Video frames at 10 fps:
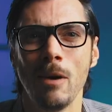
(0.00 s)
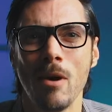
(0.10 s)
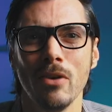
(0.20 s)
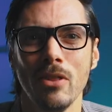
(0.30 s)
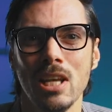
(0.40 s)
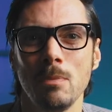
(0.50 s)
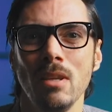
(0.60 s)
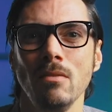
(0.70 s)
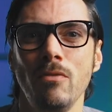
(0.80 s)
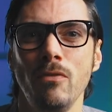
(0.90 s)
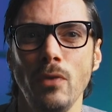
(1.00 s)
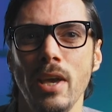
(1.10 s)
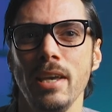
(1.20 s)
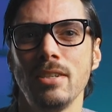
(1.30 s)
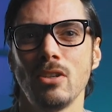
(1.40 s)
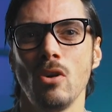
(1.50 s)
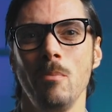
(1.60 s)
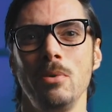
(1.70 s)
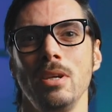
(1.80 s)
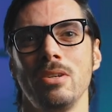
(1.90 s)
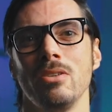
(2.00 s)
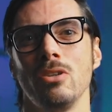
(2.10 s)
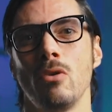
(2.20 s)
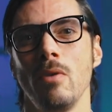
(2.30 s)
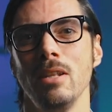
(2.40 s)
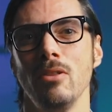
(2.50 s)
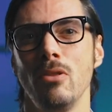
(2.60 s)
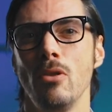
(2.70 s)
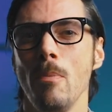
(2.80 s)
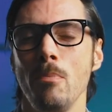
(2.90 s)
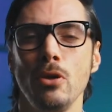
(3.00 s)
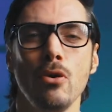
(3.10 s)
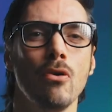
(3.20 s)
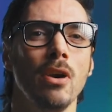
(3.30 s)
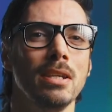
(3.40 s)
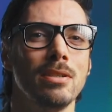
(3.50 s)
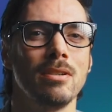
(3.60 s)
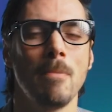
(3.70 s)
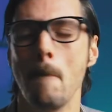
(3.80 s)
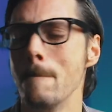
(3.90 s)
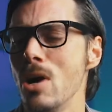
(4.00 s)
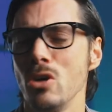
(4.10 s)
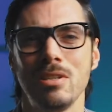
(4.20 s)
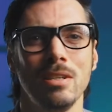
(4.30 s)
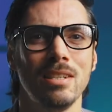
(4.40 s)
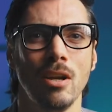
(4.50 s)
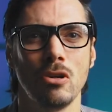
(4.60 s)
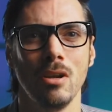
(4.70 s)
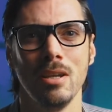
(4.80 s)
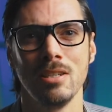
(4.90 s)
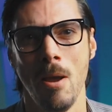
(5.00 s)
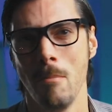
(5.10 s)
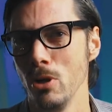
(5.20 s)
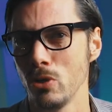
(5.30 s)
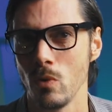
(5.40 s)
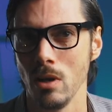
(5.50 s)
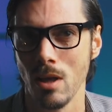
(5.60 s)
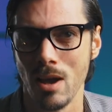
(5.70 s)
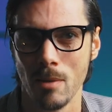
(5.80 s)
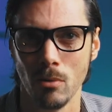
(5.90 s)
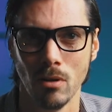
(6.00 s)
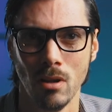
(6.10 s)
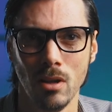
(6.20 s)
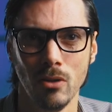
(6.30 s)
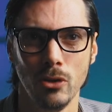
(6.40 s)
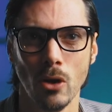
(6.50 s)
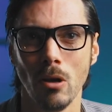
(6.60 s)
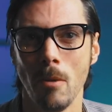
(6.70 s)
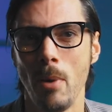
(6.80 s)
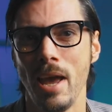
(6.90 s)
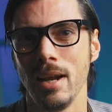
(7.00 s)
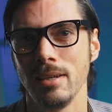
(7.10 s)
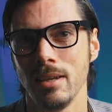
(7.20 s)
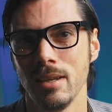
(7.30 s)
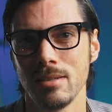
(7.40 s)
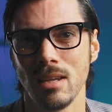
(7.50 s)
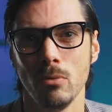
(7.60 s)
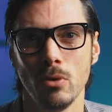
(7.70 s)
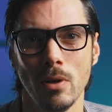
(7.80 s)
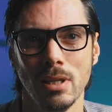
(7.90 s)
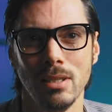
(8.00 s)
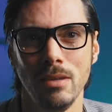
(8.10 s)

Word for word: However, there's been fierce competition to create the purest, most decentralized, most reliable dollar-pegged stablecoin in